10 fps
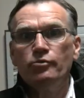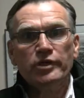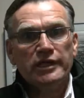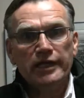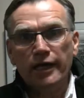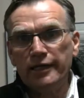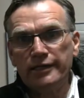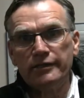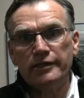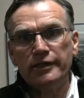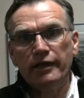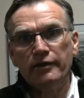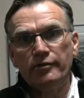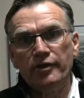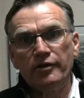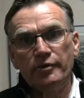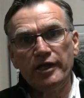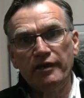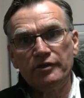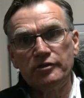We cannot dilly-dally with it. We
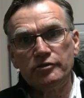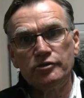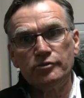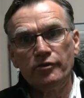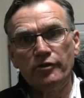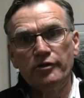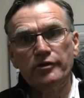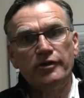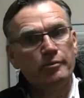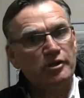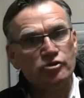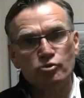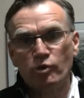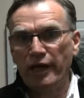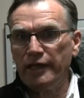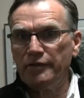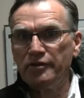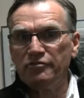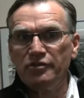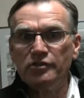have until June 3rd. They've been dragging
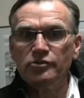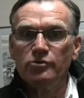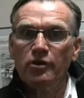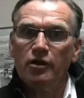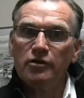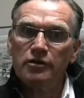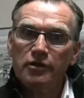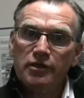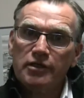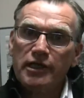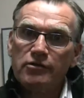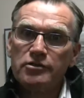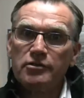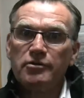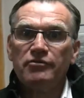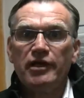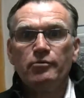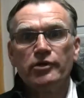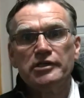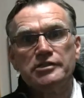their feet too long. Councillor Rivette
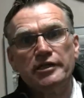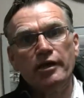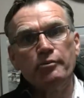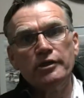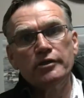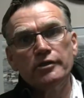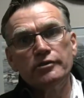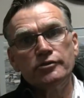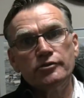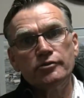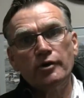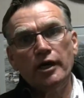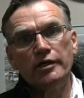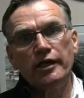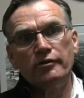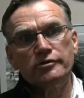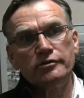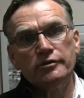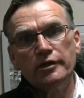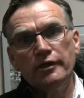brings it up to council.
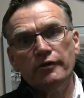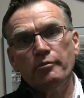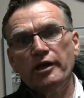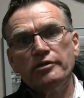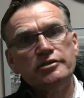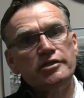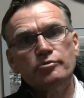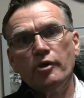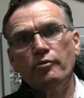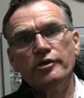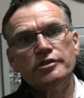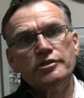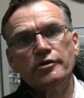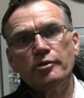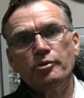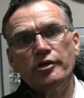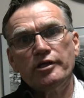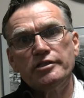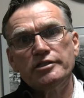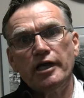The mayor says, well, we're just going to put it
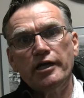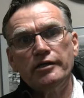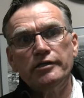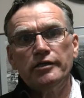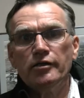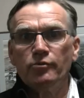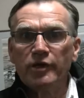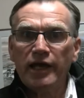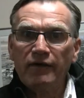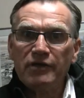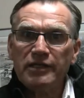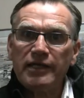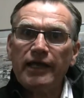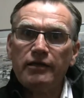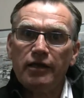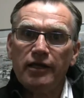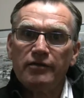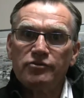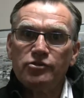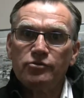aside. We have a deadline
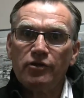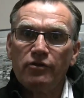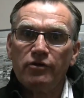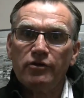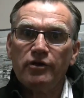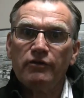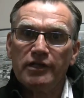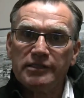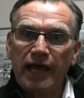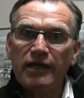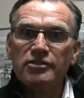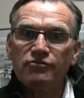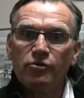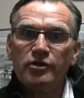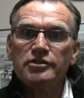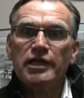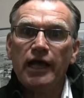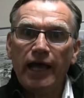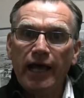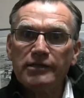of June the 3rd. The task force
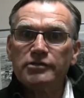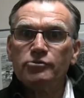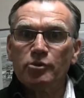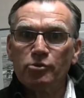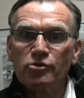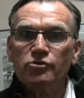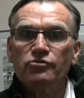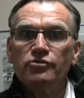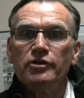has to approve